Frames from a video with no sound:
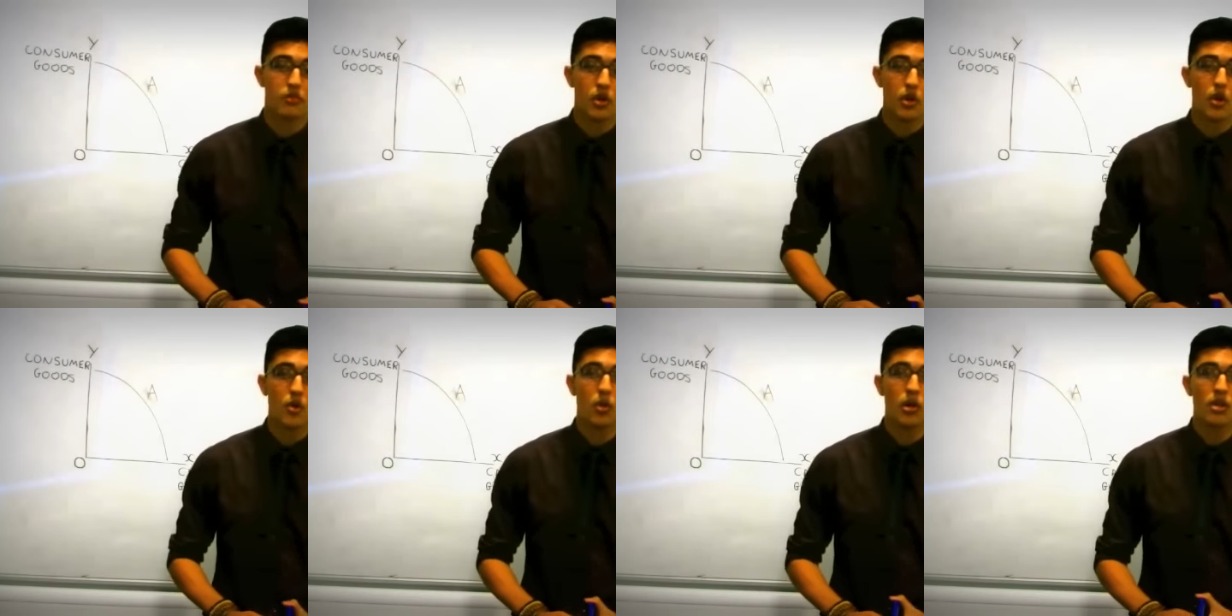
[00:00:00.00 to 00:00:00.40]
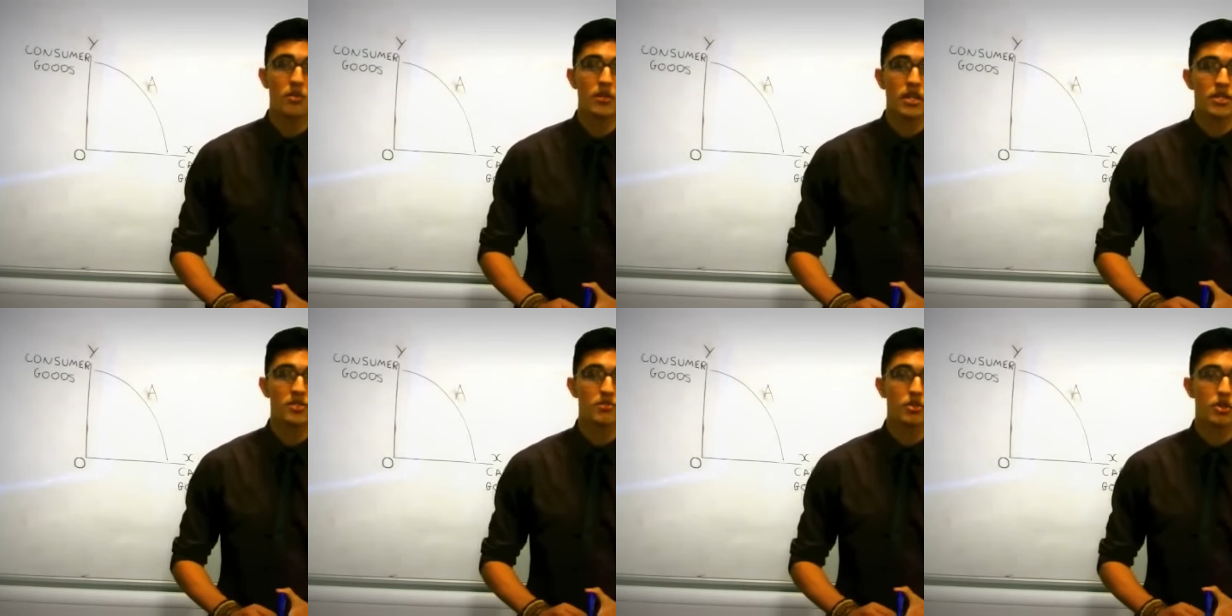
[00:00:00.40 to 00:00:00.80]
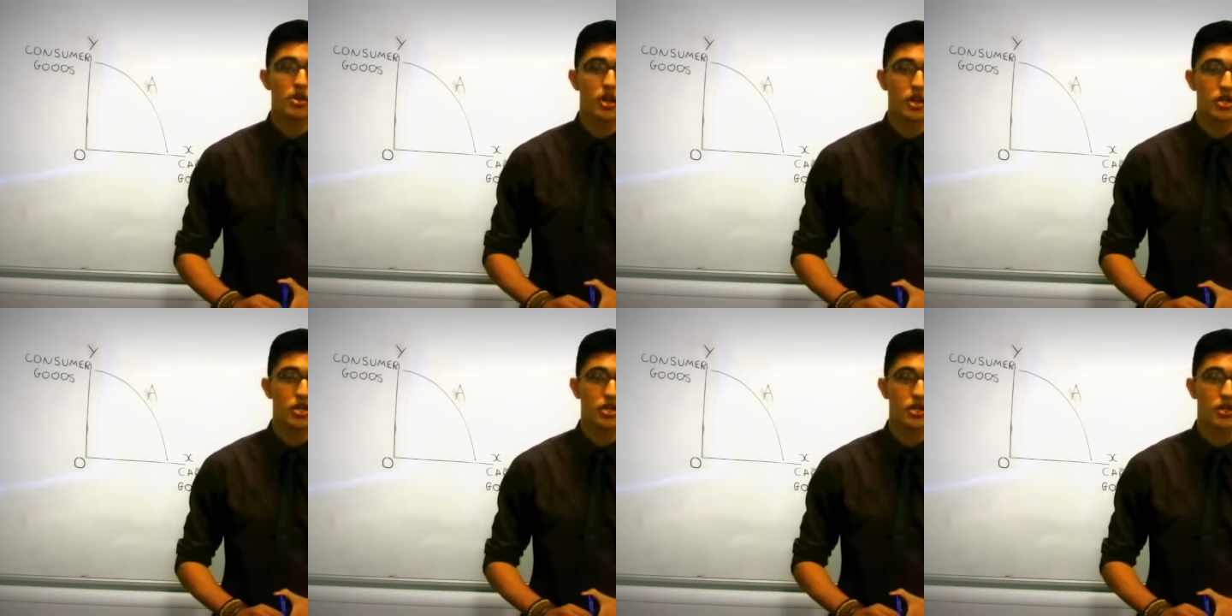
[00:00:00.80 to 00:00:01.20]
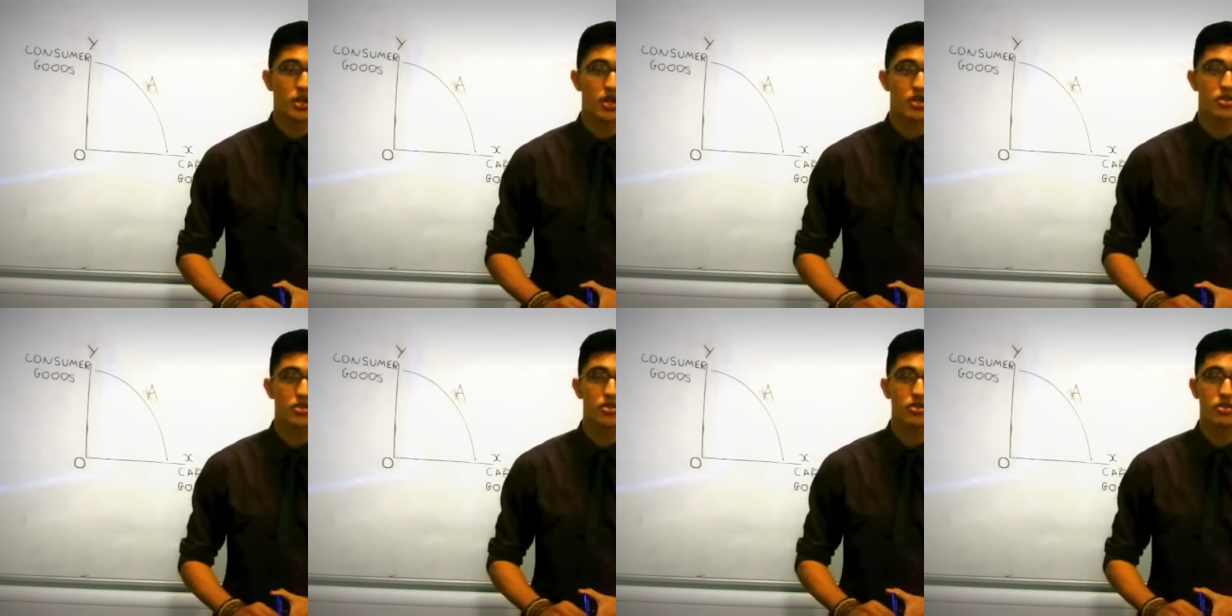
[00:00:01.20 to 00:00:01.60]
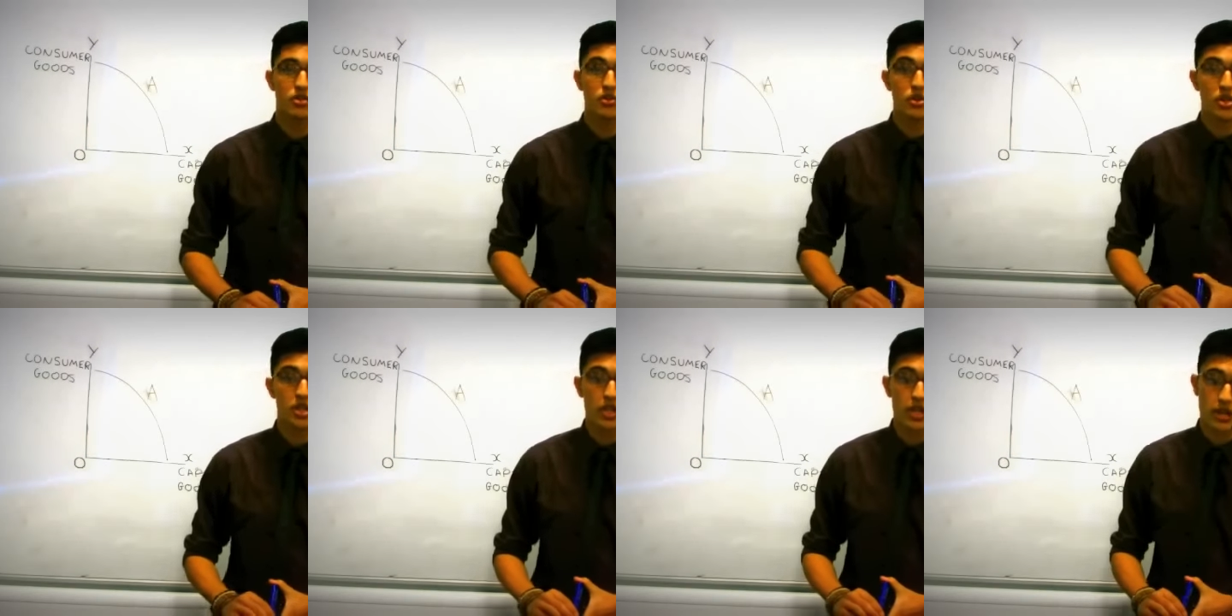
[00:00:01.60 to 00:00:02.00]
where the means of production are
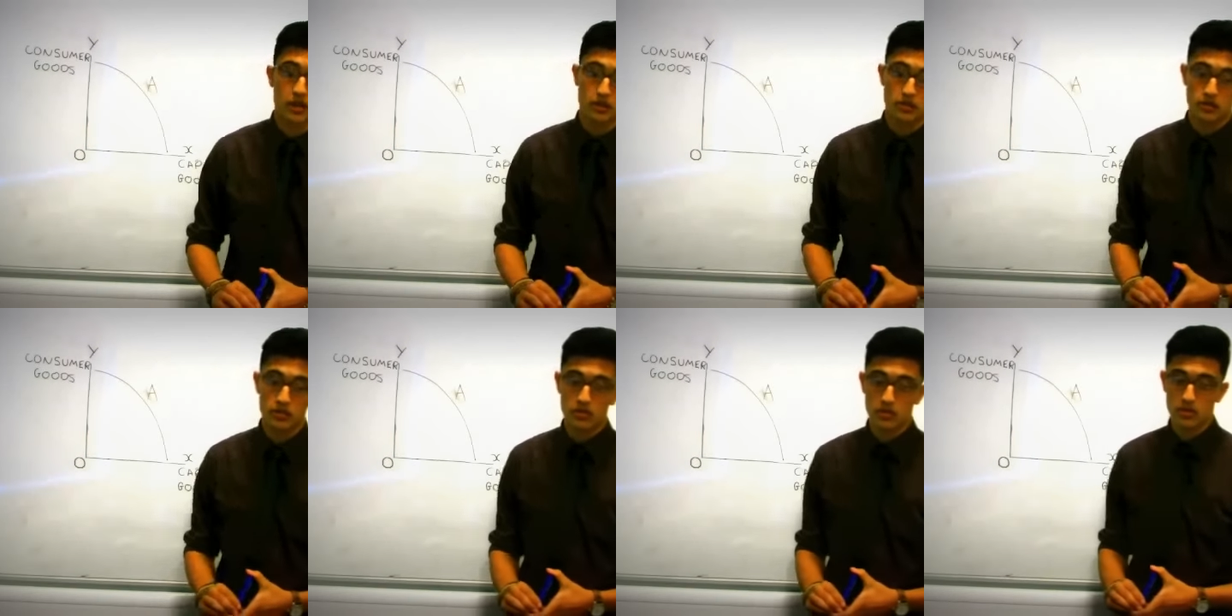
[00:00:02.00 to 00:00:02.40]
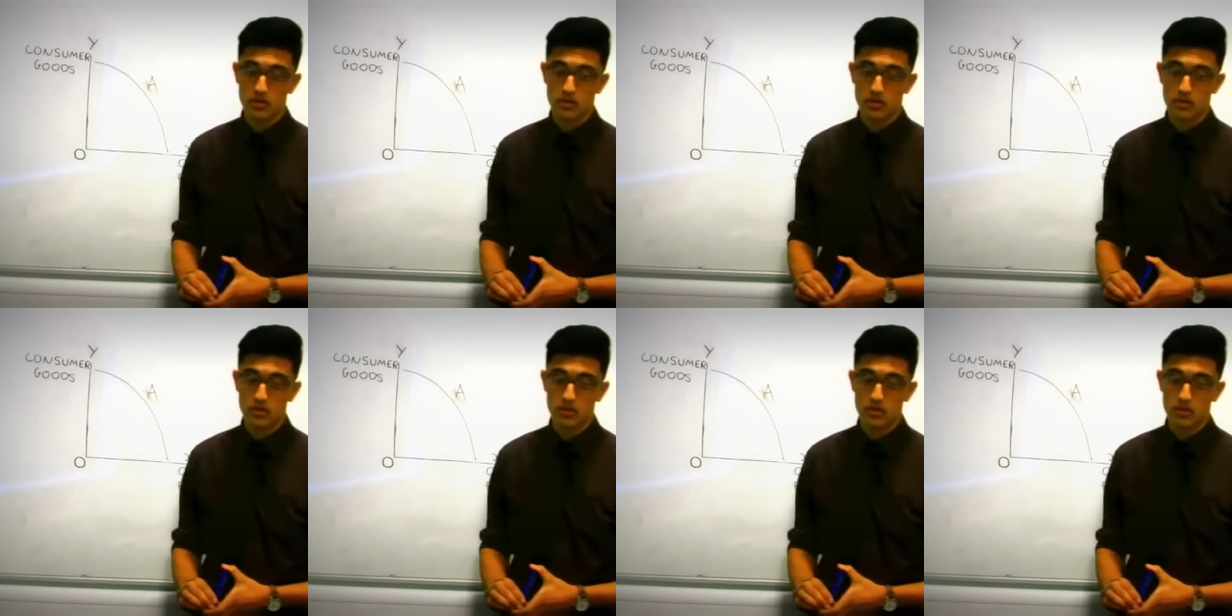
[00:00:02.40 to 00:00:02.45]
socially owned.